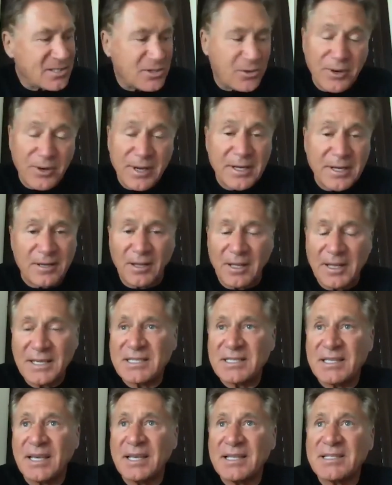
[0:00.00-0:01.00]
critical.
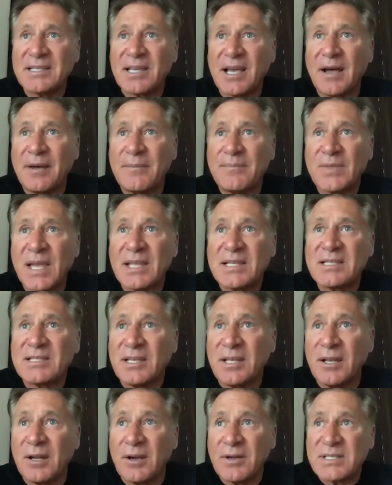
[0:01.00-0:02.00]
It's
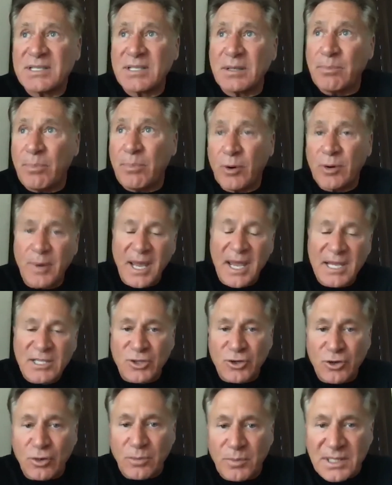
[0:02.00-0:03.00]
important
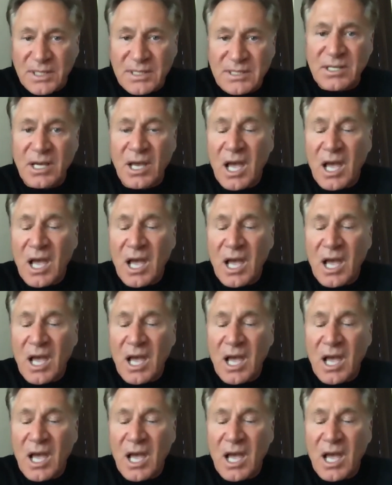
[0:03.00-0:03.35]
as humans.